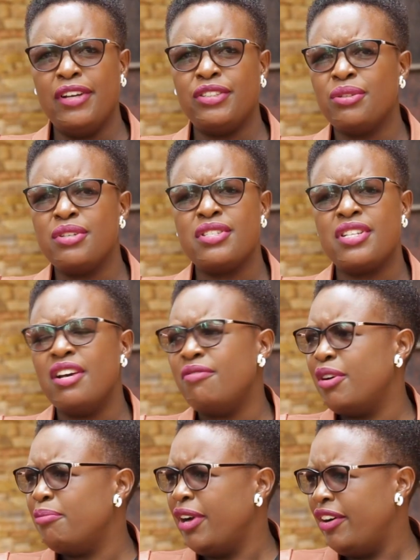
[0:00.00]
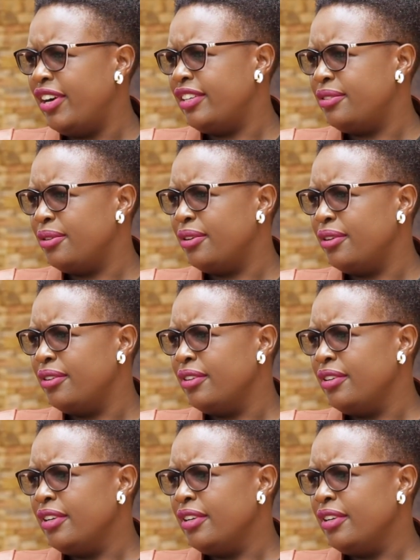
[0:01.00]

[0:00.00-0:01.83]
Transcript: way, she was never married, you know.